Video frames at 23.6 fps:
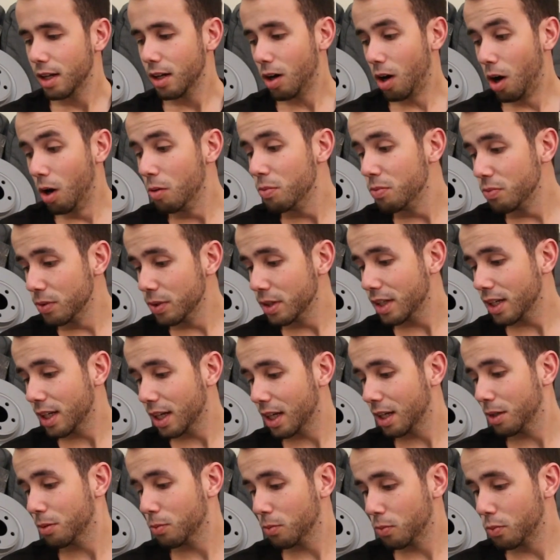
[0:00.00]
hopefully
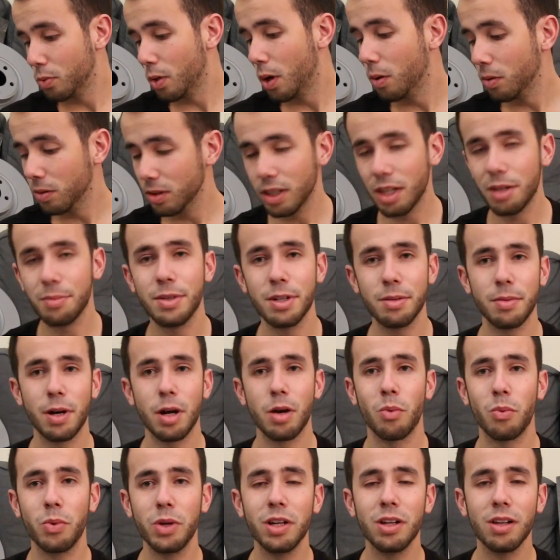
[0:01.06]
it won't limit
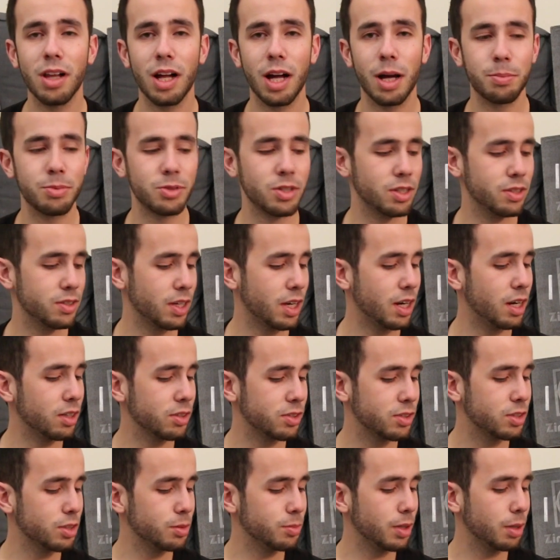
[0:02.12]
my wheel options and I'll
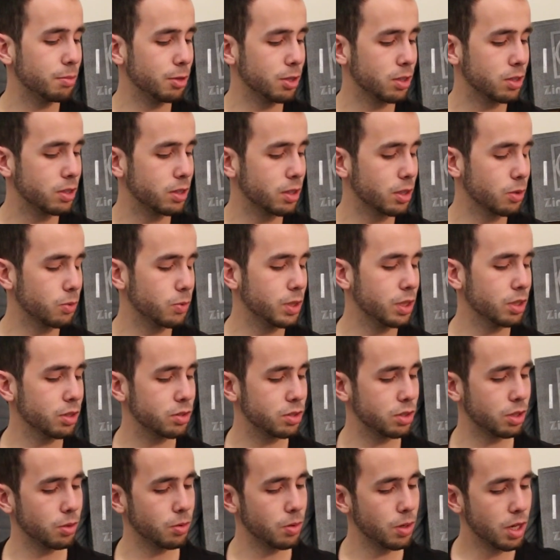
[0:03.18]
still be able to clear wheels.
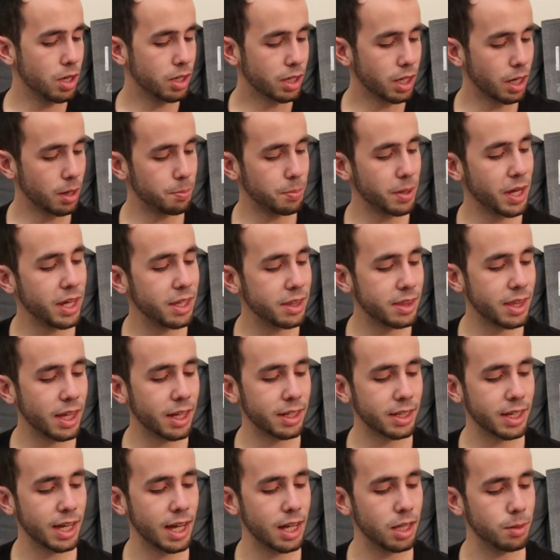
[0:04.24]
So gotta paint
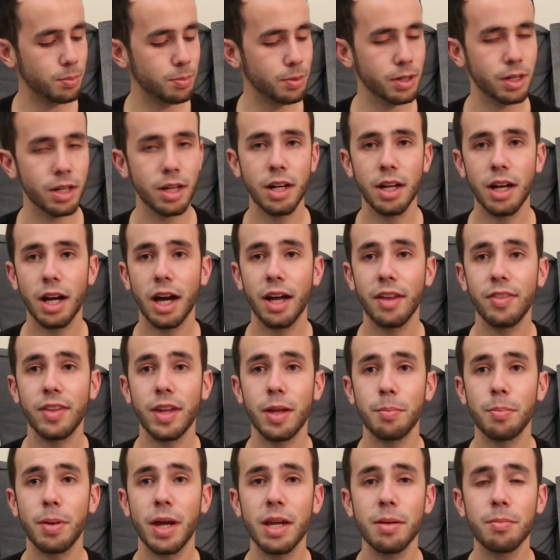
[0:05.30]
that caliper and
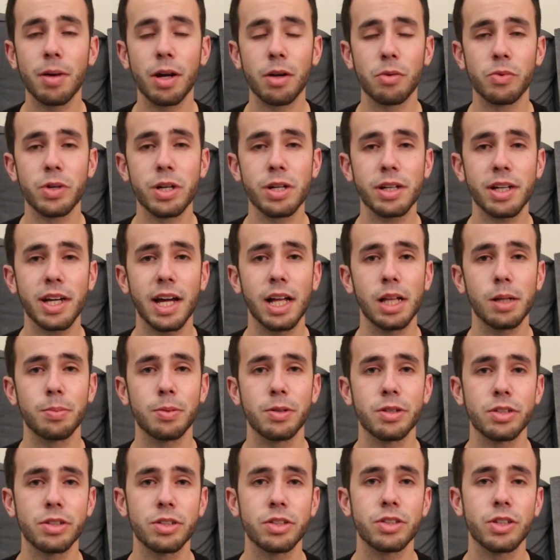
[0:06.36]
then paint my rear
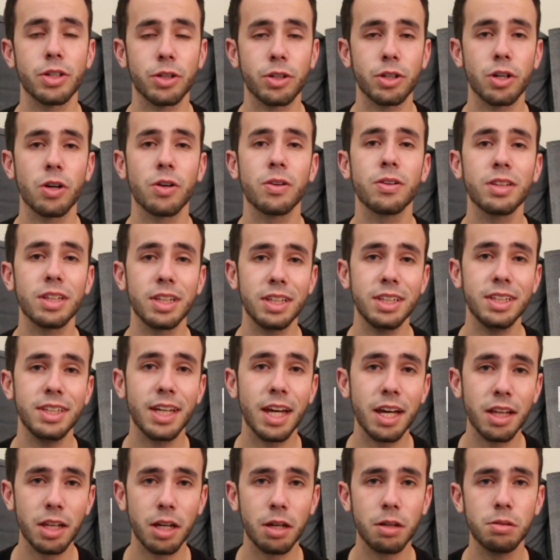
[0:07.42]
calipers because they're currently
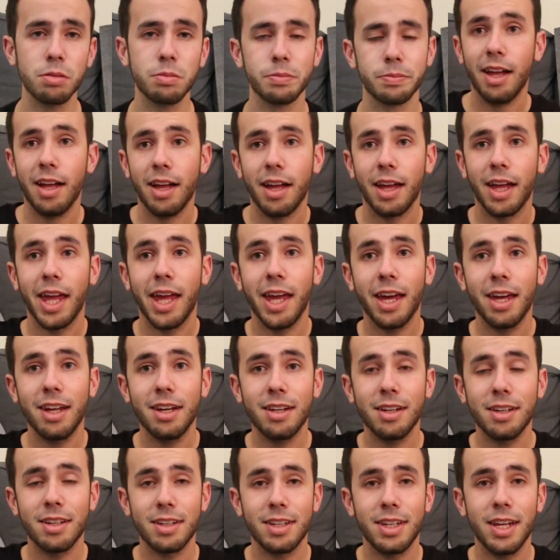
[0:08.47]
yellow.
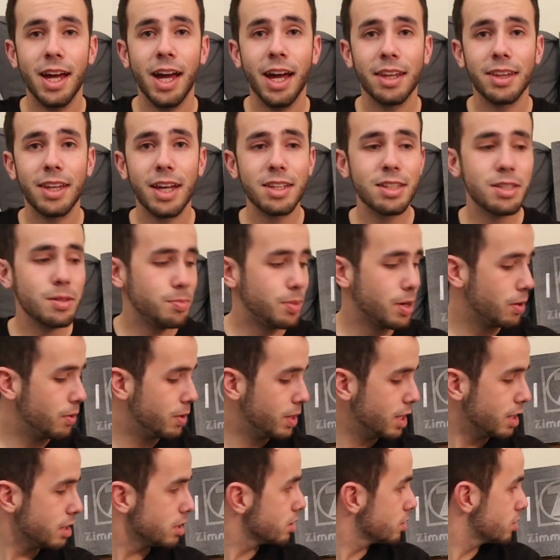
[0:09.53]
And yeah, that's about
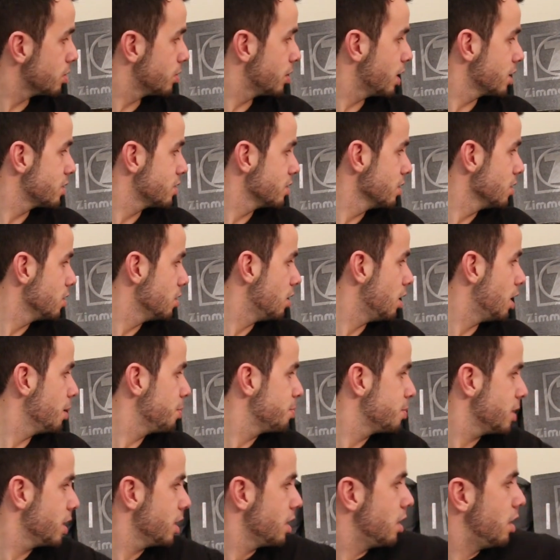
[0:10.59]
it. So that's a little
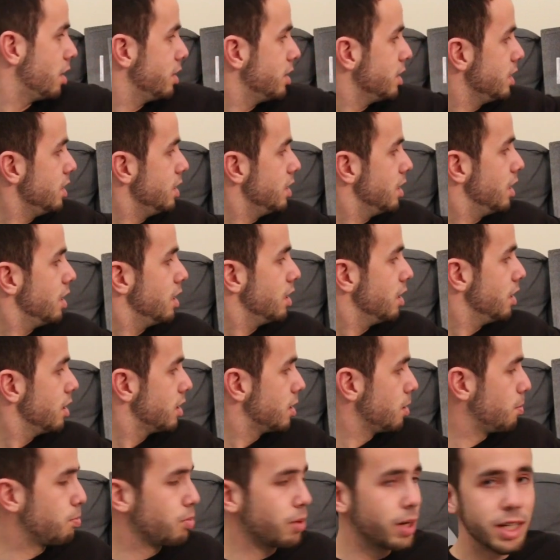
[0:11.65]
update on
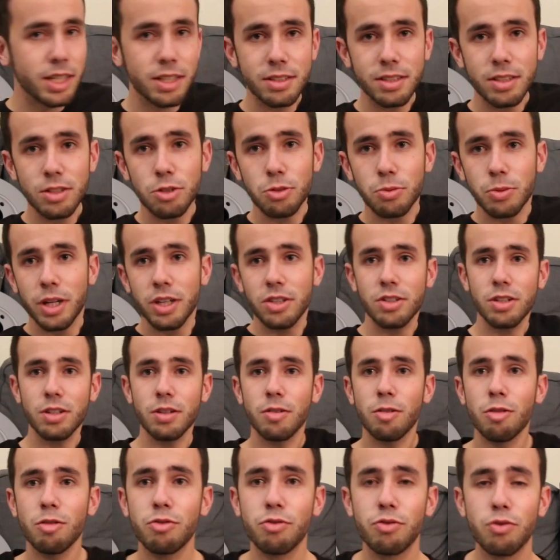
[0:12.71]
the brake
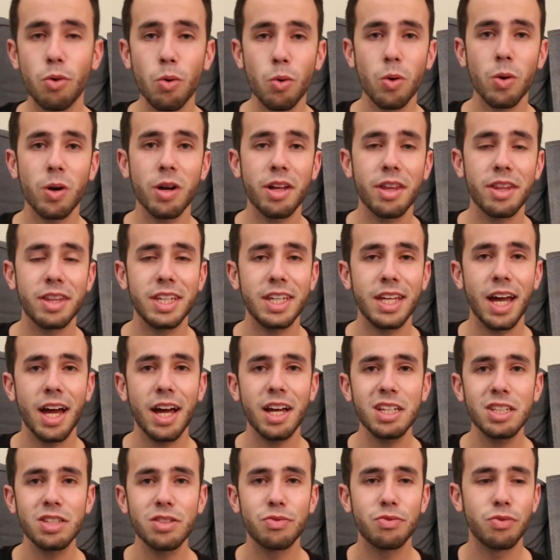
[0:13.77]
situation for the
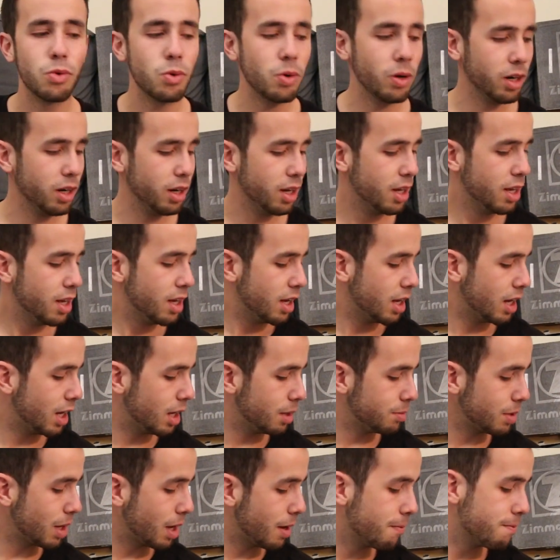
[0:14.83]
S4.
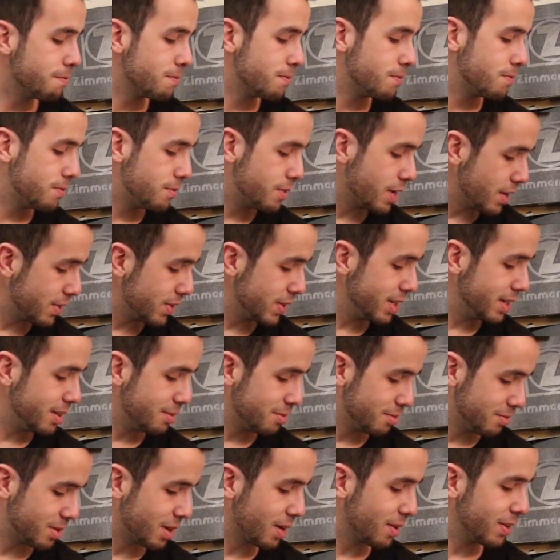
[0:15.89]
I'm very,
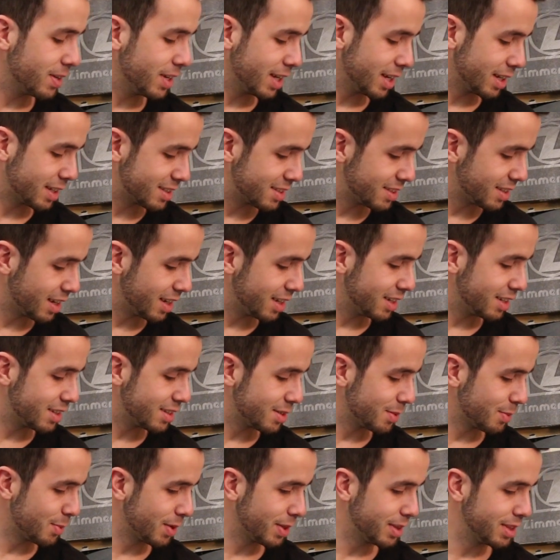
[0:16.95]
very excited
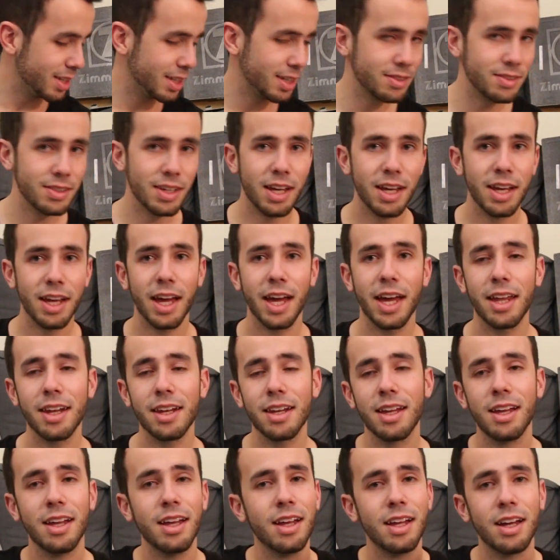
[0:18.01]
to run these,
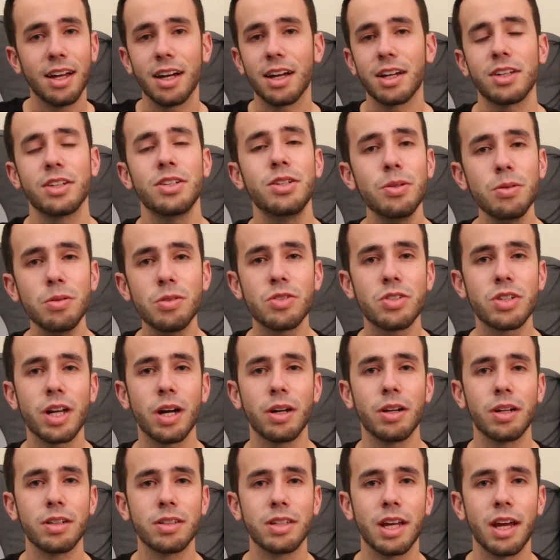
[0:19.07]
and a huge
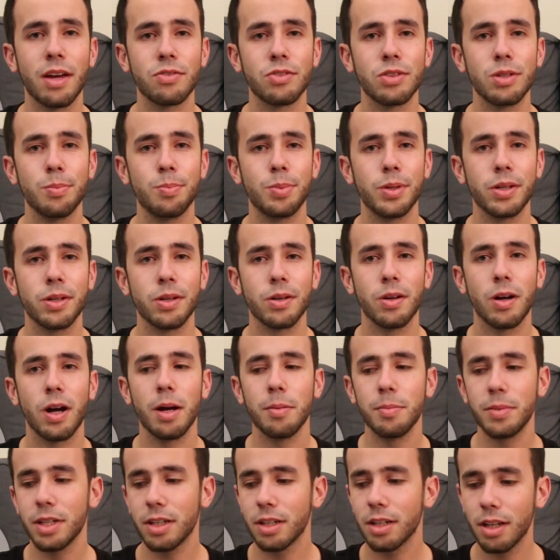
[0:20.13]
shout out to FCP Euro.
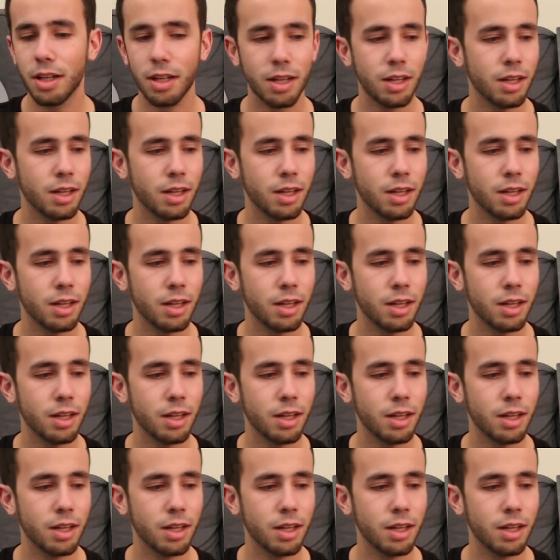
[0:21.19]
I mean,